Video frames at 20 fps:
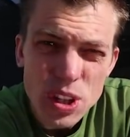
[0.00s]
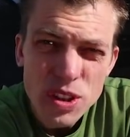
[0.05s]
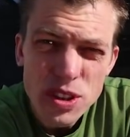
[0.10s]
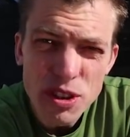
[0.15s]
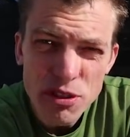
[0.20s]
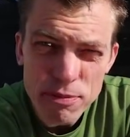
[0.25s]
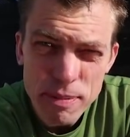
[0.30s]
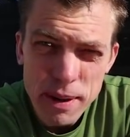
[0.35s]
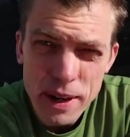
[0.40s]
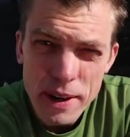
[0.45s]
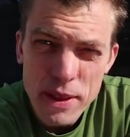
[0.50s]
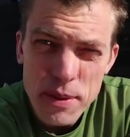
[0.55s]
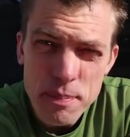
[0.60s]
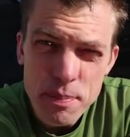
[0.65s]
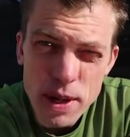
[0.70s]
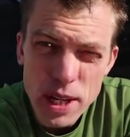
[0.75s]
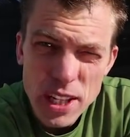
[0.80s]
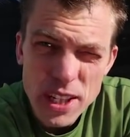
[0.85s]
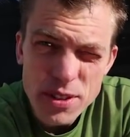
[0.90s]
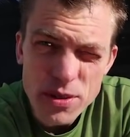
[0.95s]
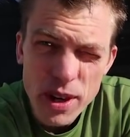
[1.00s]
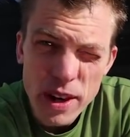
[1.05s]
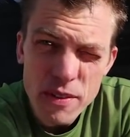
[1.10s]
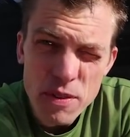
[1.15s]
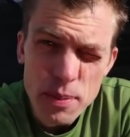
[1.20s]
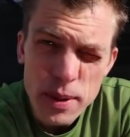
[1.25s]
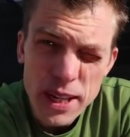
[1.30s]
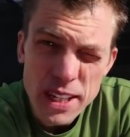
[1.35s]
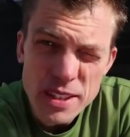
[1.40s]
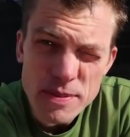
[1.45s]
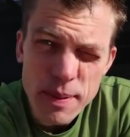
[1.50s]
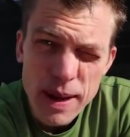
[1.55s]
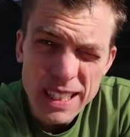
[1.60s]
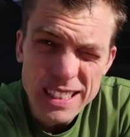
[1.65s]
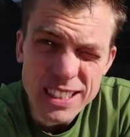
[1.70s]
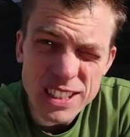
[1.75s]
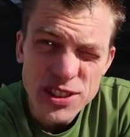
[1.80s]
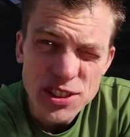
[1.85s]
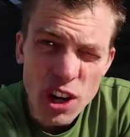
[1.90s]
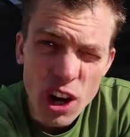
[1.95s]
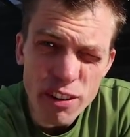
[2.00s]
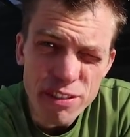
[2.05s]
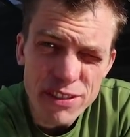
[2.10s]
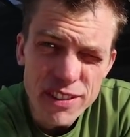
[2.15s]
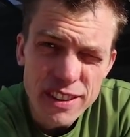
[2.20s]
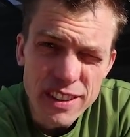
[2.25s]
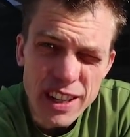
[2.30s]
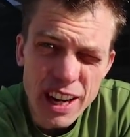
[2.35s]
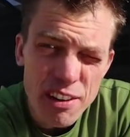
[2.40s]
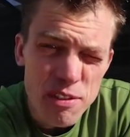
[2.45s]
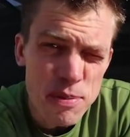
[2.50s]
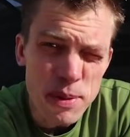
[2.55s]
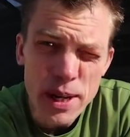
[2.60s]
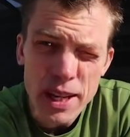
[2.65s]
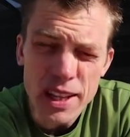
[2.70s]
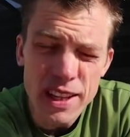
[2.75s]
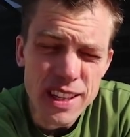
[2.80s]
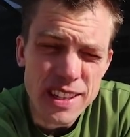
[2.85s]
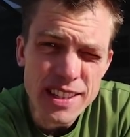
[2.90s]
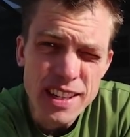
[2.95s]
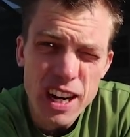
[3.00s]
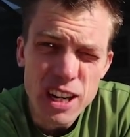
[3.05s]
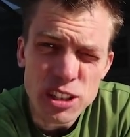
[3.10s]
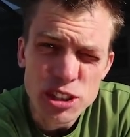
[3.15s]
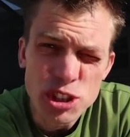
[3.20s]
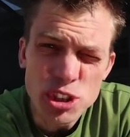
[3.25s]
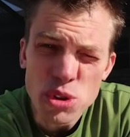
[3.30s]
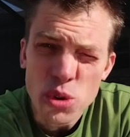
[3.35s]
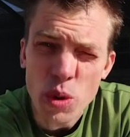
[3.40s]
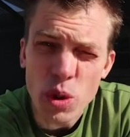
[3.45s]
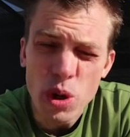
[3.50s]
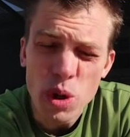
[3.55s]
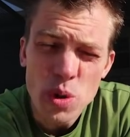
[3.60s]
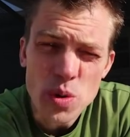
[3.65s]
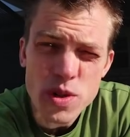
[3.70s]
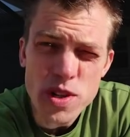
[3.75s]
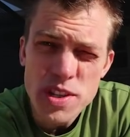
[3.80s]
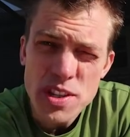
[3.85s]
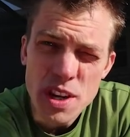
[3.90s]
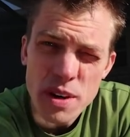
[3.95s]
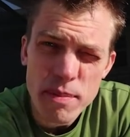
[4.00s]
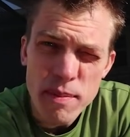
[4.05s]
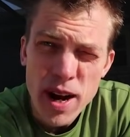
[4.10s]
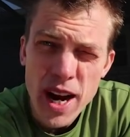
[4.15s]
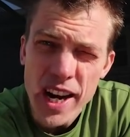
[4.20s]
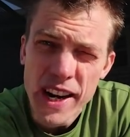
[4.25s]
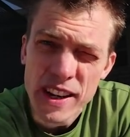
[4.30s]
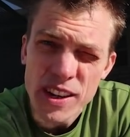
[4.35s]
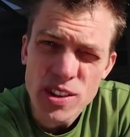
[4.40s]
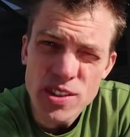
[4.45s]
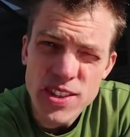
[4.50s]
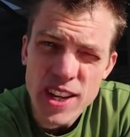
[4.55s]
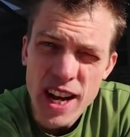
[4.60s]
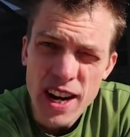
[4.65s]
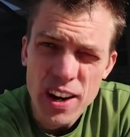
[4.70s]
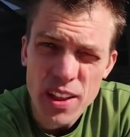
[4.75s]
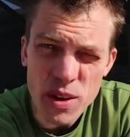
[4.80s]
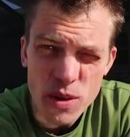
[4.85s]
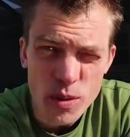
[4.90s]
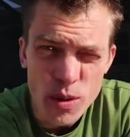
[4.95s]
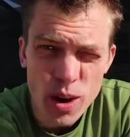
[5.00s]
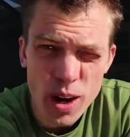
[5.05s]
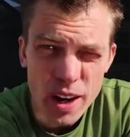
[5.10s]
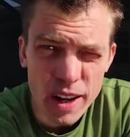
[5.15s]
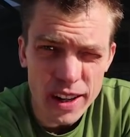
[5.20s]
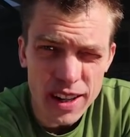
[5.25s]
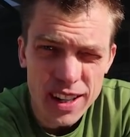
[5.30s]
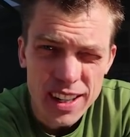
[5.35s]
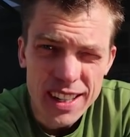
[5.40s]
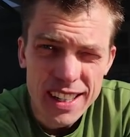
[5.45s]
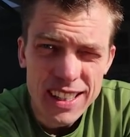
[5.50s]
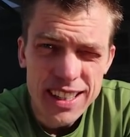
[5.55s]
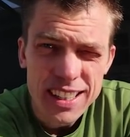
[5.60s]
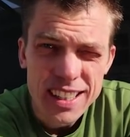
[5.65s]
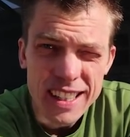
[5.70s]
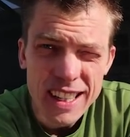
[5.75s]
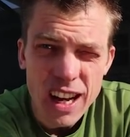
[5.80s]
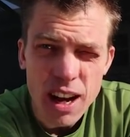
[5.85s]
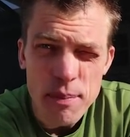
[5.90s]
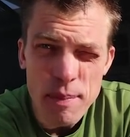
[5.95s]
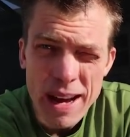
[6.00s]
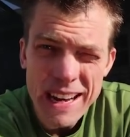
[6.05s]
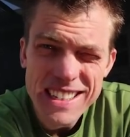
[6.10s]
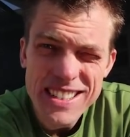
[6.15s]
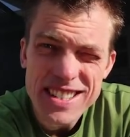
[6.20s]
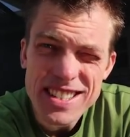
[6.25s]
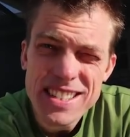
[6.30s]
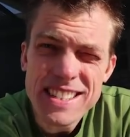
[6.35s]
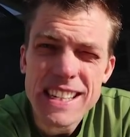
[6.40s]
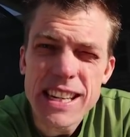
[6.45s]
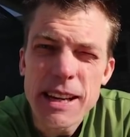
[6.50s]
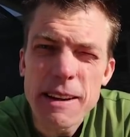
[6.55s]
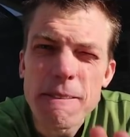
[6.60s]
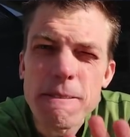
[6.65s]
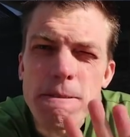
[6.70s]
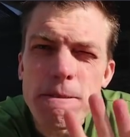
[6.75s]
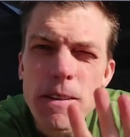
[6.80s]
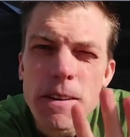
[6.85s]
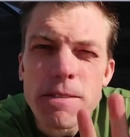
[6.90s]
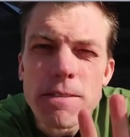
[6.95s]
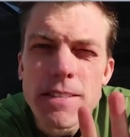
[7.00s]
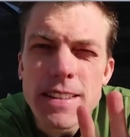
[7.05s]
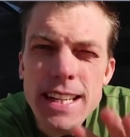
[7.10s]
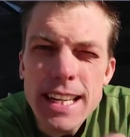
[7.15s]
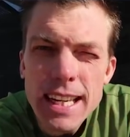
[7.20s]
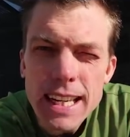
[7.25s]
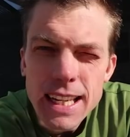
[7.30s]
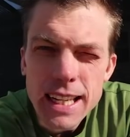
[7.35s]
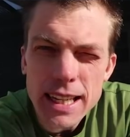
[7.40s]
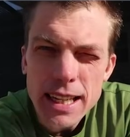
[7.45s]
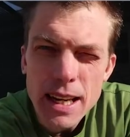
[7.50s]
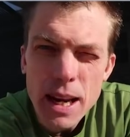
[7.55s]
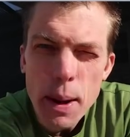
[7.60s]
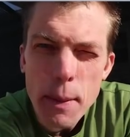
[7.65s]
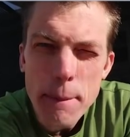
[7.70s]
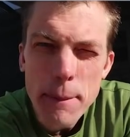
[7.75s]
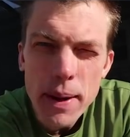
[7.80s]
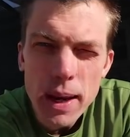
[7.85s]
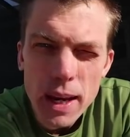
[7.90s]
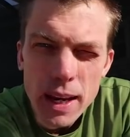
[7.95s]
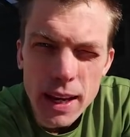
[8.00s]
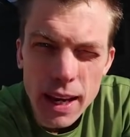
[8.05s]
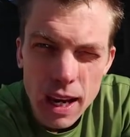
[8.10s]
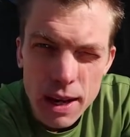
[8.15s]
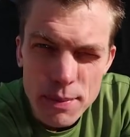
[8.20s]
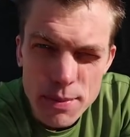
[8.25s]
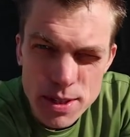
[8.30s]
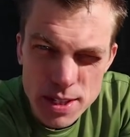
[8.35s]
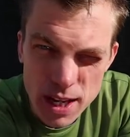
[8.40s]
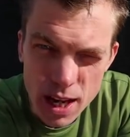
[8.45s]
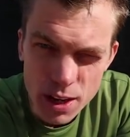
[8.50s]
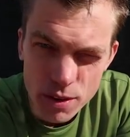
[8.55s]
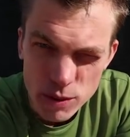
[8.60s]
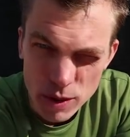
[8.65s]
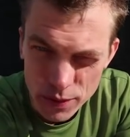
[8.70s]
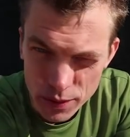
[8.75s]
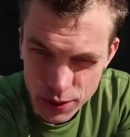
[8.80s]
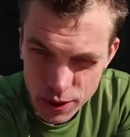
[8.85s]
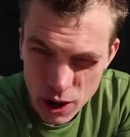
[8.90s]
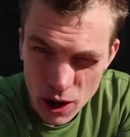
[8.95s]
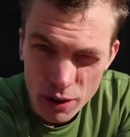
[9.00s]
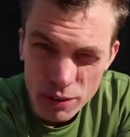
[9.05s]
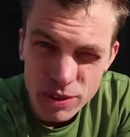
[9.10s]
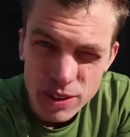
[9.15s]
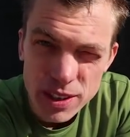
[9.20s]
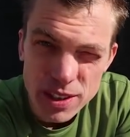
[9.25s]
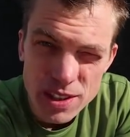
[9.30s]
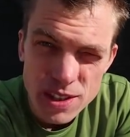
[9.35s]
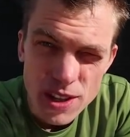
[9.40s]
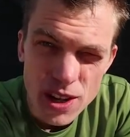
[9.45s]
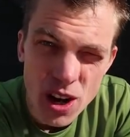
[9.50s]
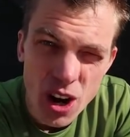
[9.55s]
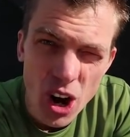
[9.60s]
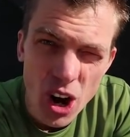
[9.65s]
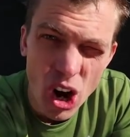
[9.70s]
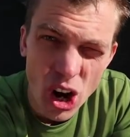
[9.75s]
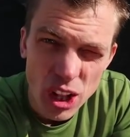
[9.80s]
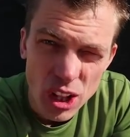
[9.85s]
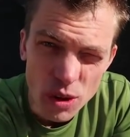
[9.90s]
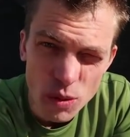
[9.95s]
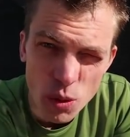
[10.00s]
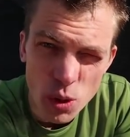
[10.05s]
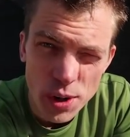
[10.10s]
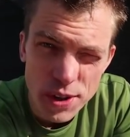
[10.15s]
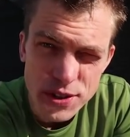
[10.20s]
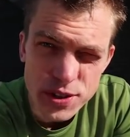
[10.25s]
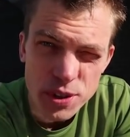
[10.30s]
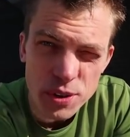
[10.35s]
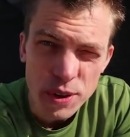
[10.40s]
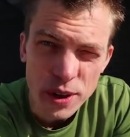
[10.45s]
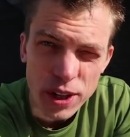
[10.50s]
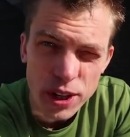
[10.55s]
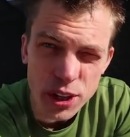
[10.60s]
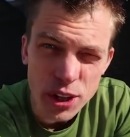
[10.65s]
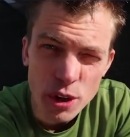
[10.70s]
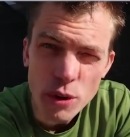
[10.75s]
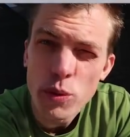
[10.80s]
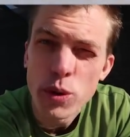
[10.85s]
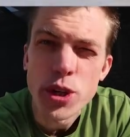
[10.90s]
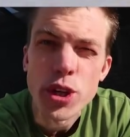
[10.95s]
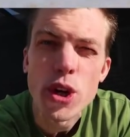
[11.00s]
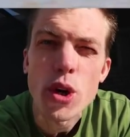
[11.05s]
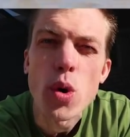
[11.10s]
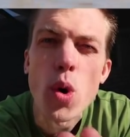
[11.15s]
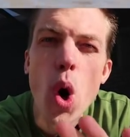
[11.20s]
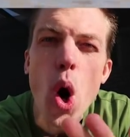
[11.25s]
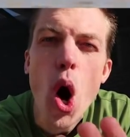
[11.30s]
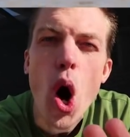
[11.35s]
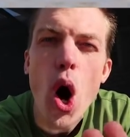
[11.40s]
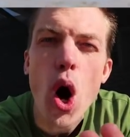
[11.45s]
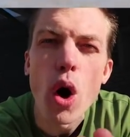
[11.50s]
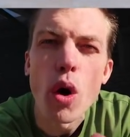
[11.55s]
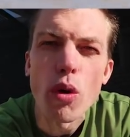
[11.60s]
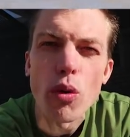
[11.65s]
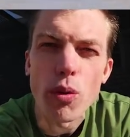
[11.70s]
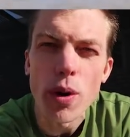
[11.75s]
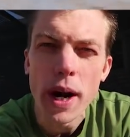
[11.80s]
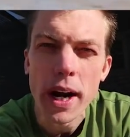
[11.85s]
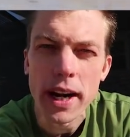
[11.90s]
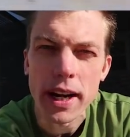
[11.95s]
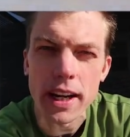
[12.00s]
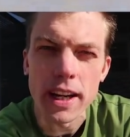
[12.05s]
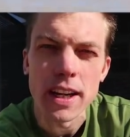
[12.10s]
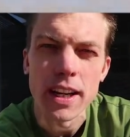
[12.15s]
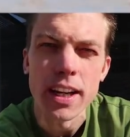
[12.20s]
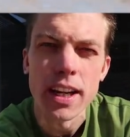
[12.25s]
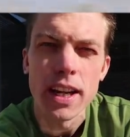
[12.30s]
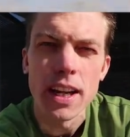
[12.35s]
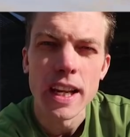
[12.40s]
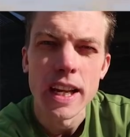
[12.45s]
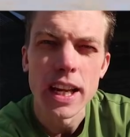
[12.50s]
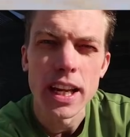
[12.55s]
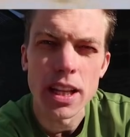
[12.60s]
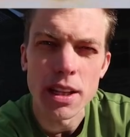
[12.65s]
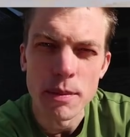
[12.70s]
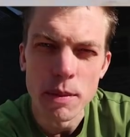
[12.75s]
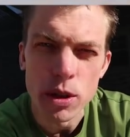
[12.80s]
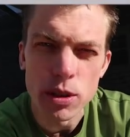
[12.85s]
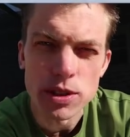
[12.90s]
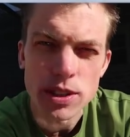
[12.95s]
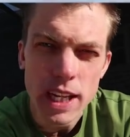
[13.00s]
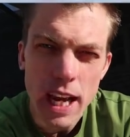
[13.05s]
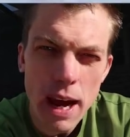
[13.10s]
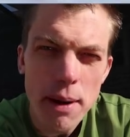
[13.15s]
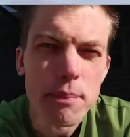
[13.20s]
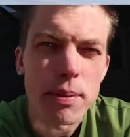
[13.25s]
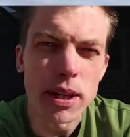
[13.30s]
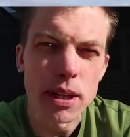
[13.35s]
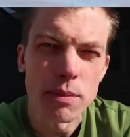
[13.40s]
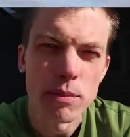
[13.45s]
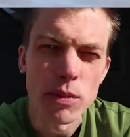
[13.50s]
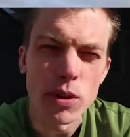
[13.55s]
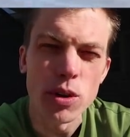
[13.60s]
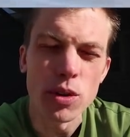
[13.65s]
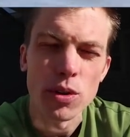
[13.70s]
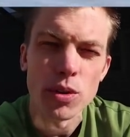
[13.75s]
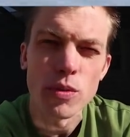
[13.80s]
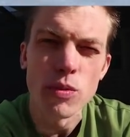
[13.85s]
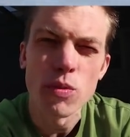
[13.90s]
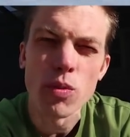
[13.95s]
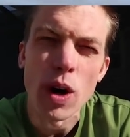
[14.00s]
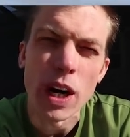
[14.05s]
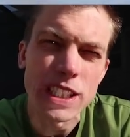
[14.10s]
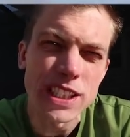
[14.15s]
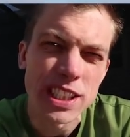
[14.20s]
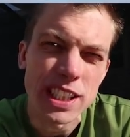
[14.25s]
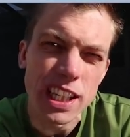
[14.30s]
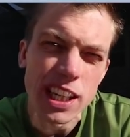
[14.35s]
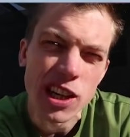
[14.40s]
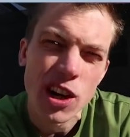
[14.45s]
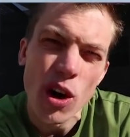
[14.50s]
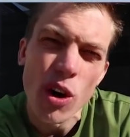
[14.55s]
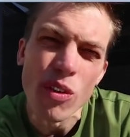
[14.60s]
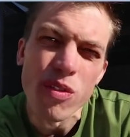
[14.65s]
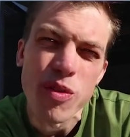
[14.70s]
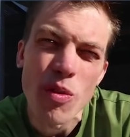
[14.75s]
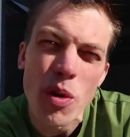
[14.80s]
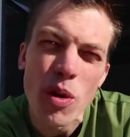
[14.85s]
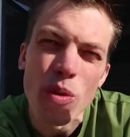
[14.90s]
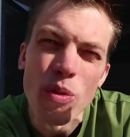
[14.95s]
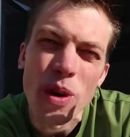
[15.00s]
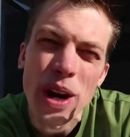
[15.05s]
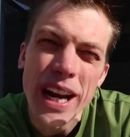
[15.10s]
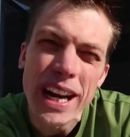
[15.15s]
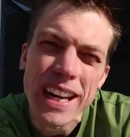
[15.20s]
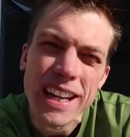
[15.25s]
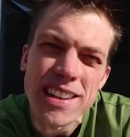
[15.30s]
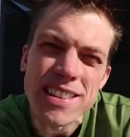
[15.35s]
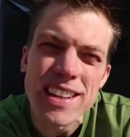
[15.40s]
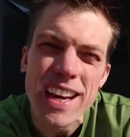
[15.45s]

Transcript: you've been to the beach when everybody spots a dolphin. Everybody on the entire shore loses their mind and goes out into the water. Imagine seeing 15 pink Amazon river dolphins all at once greeting you when you're already in the most epic mood, watching it go from a rainy